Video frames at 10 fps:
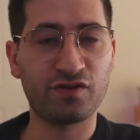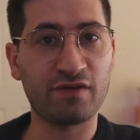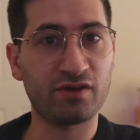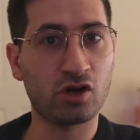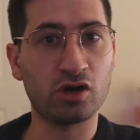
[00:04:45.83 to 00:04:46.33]
If you
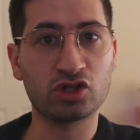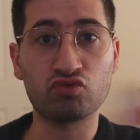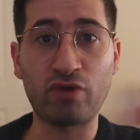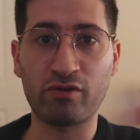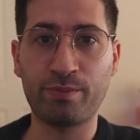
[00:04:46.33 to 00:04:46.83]
haven't got
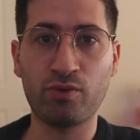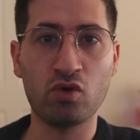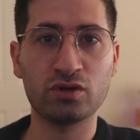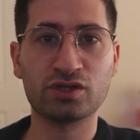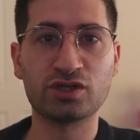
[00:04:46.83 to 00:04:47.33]
direct
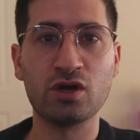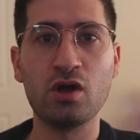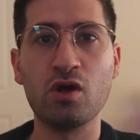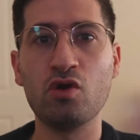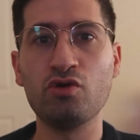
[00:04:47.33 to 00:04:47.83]
reports,
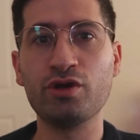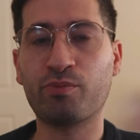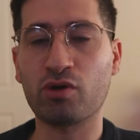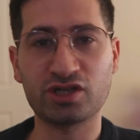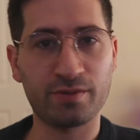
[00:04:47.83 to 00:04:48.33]
who
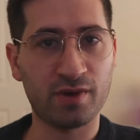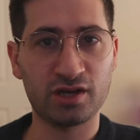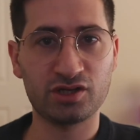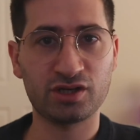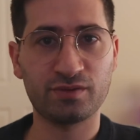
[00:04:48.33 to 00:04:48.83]
you're project
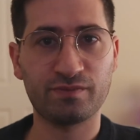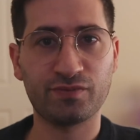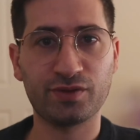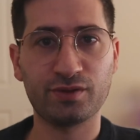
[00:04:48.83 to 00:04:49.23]
managing.